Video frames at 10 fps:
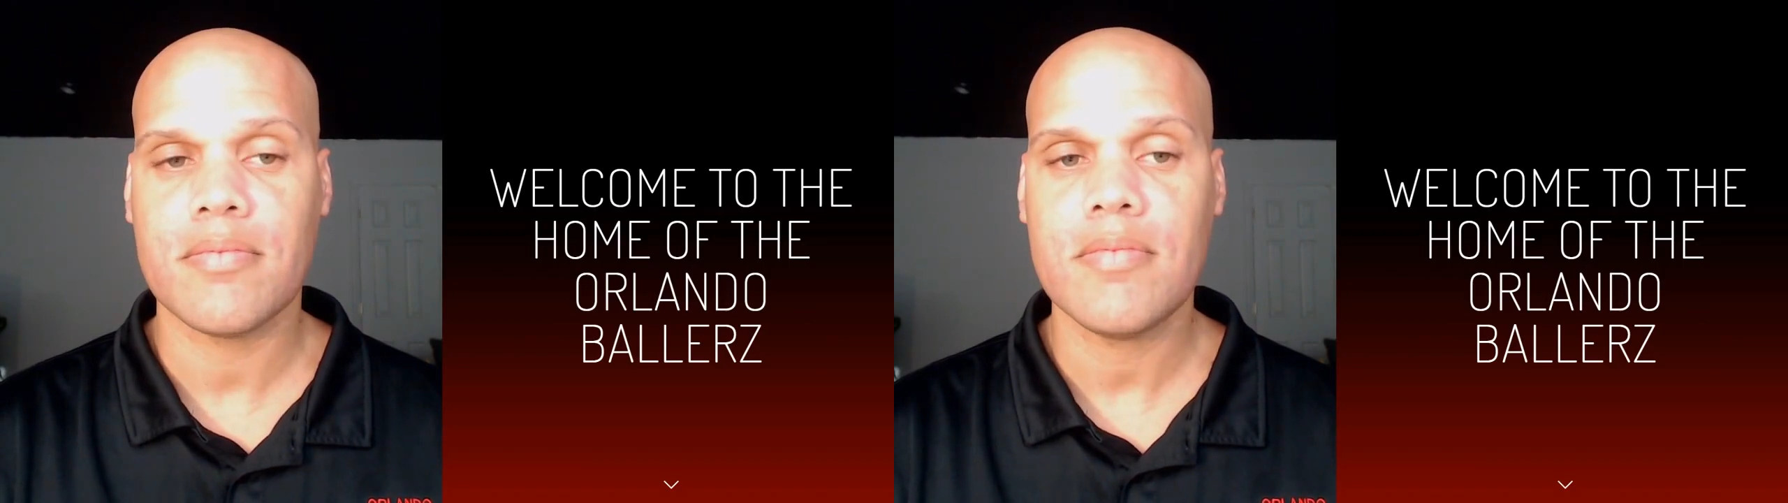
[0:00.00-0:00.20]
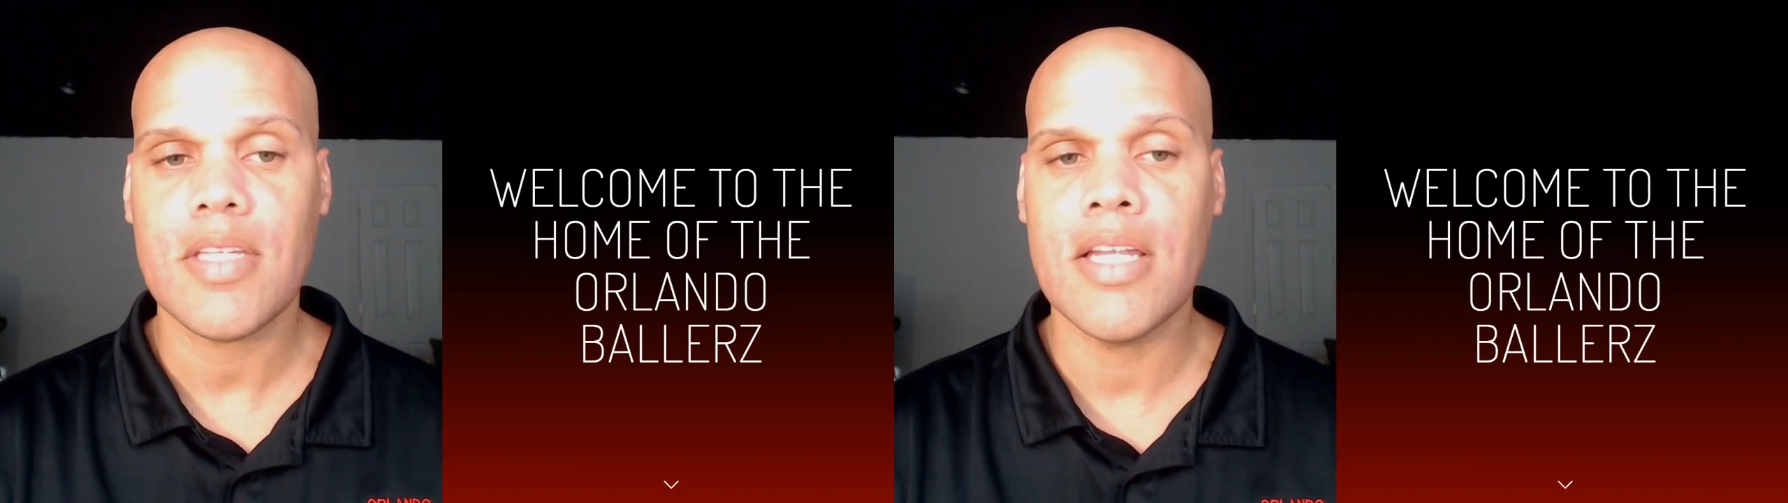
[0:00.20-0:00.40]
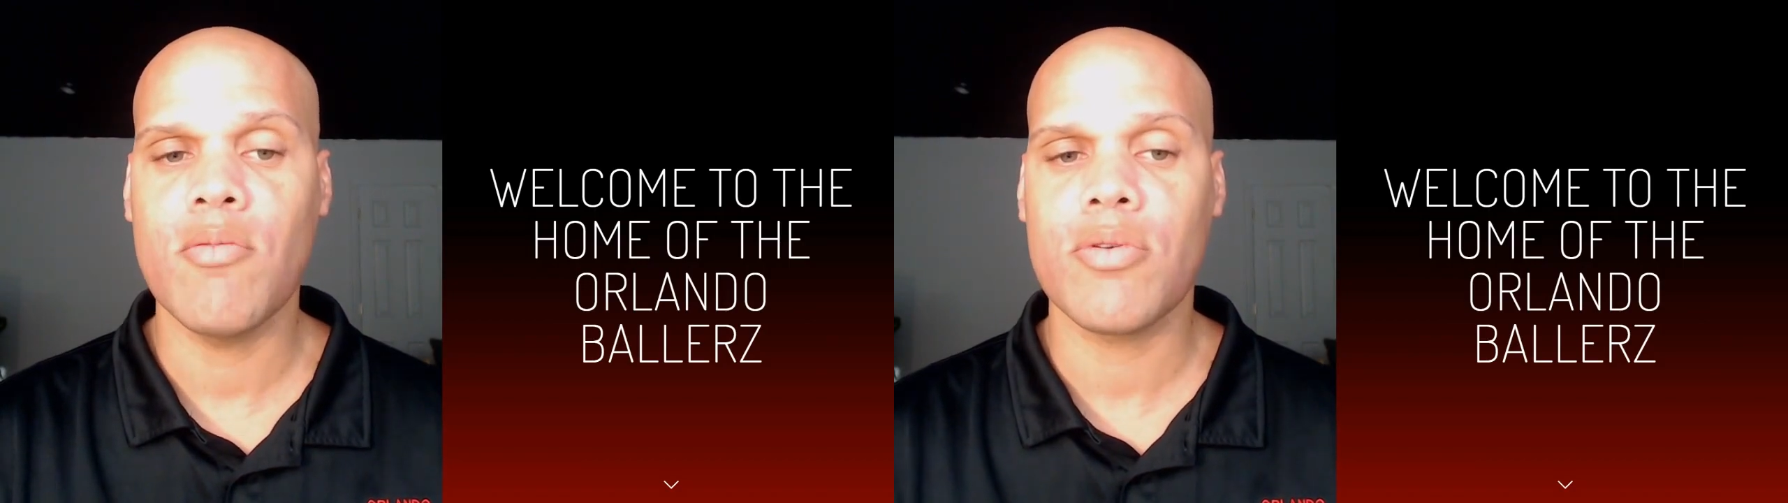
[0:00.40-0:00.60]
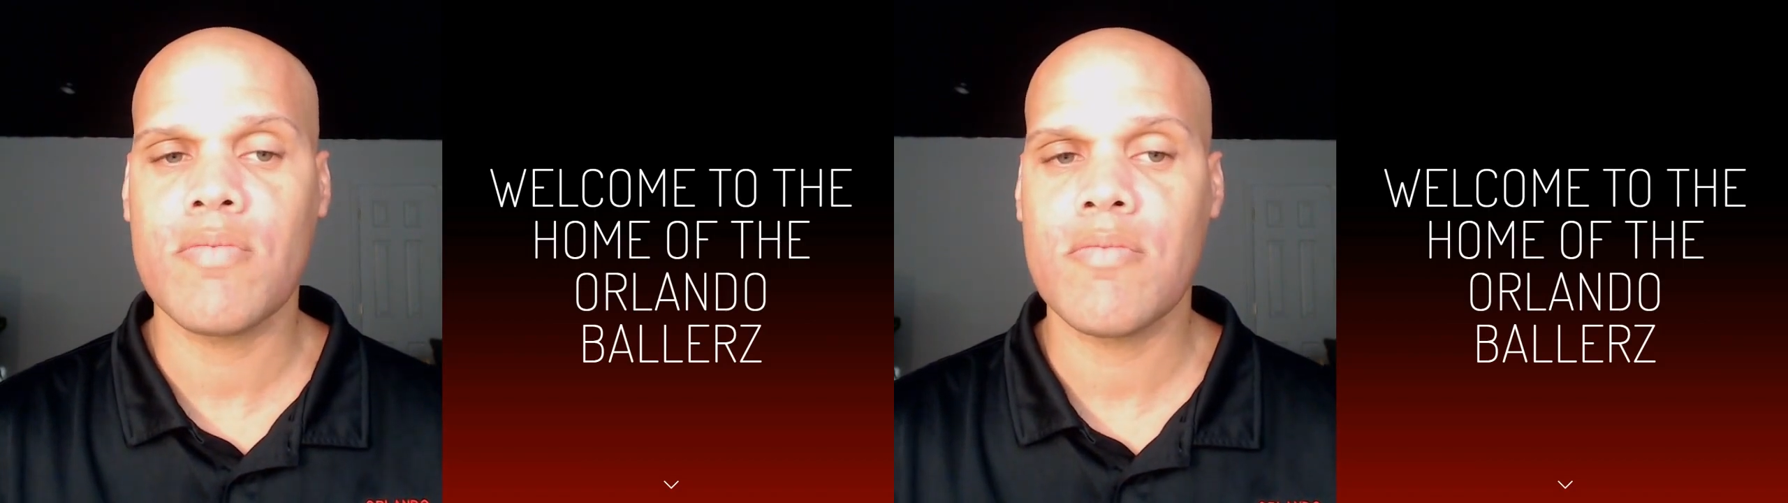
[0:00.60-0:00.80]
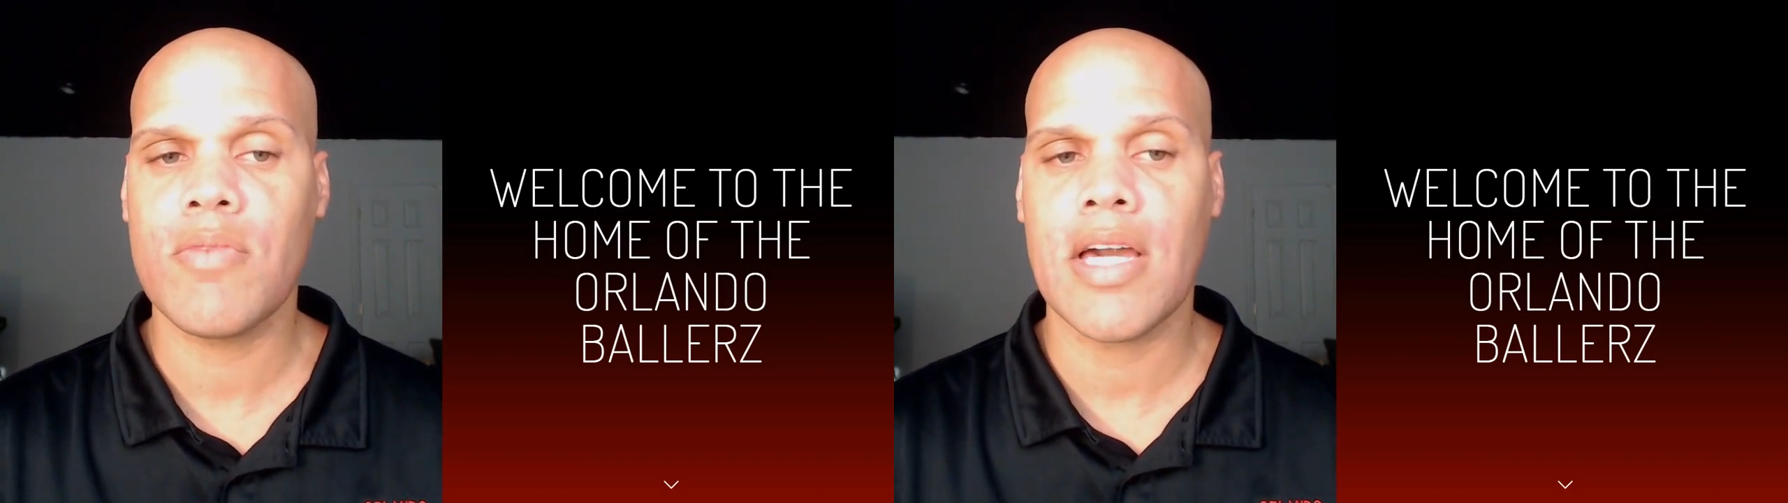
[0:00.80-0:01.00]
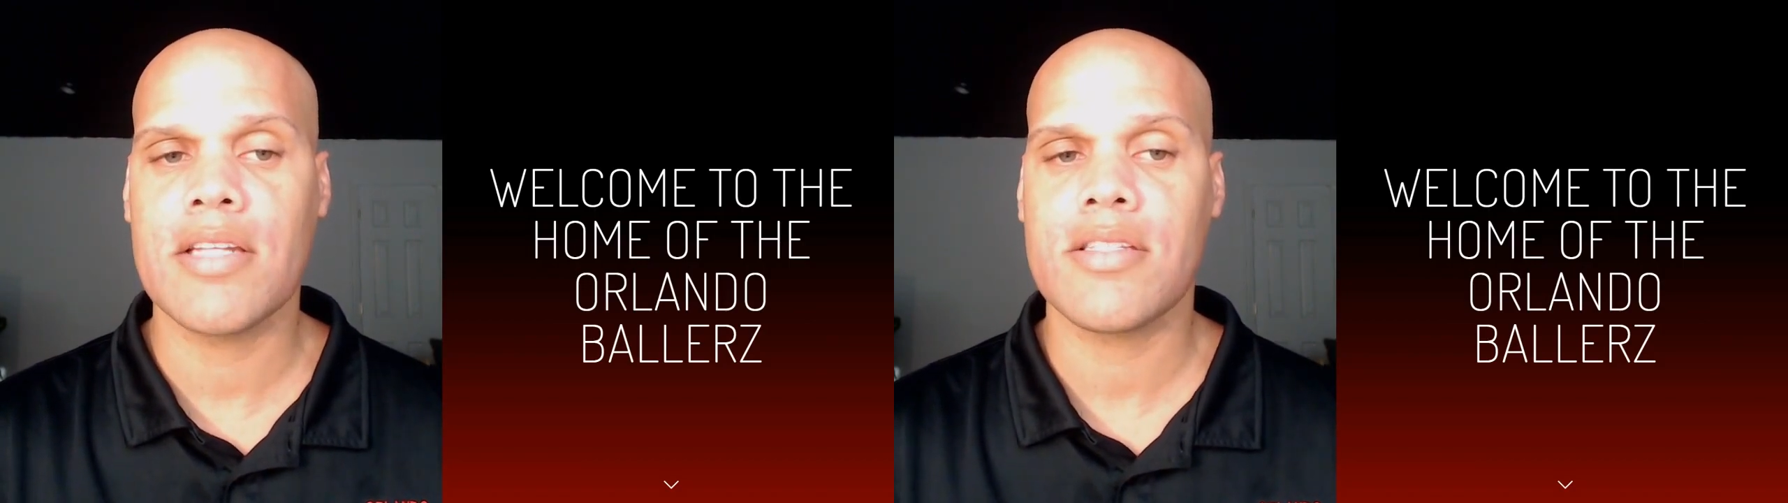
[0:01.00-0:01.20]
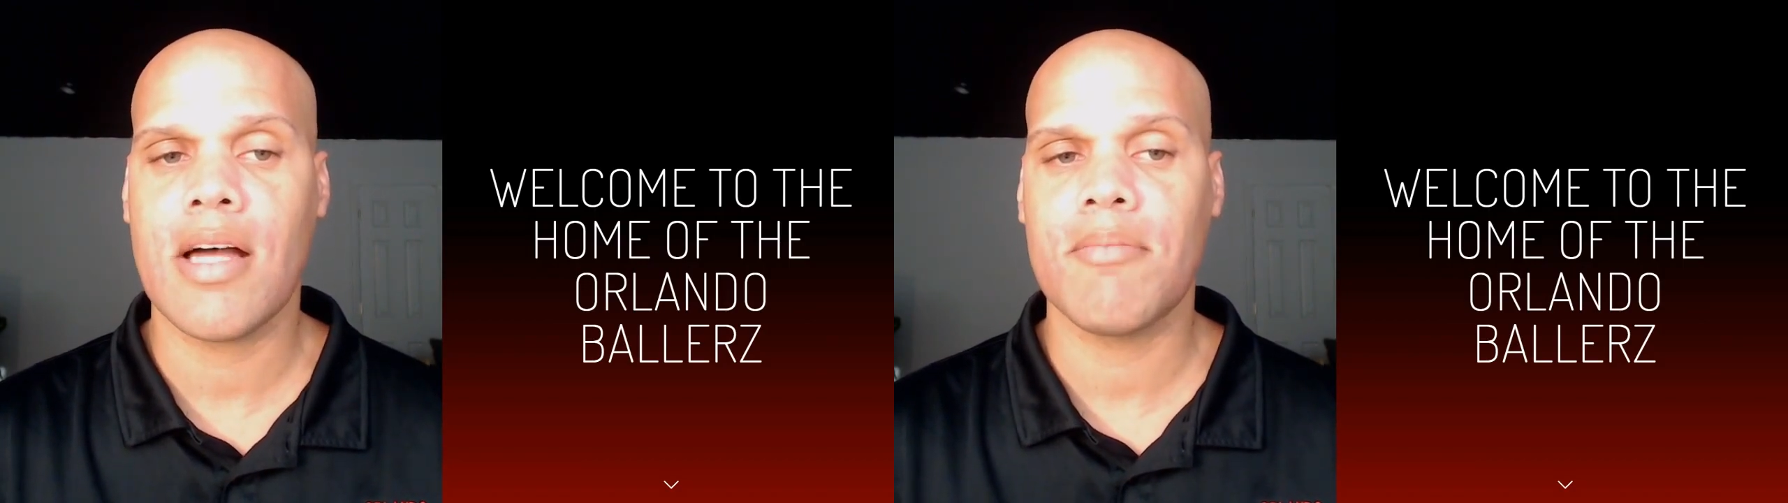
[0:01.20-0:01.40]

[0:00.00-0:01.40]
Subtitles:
And we'll kind of stop the